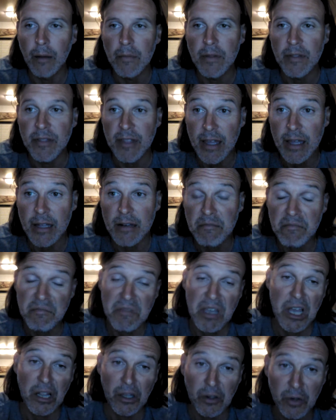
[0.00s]
Then
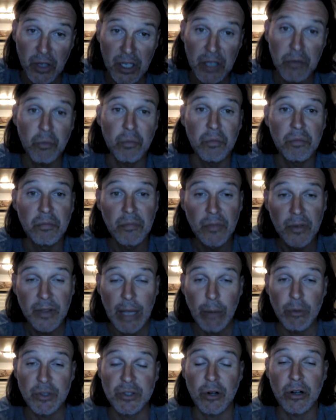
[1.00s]
Hillary,
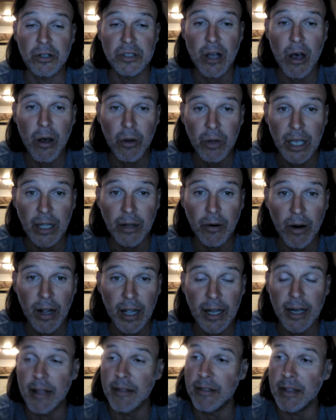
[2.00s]
they would start talking,
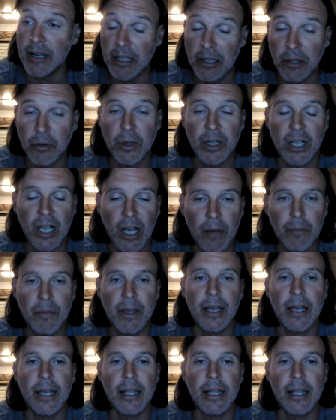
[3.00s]
right, and then Hillary would come,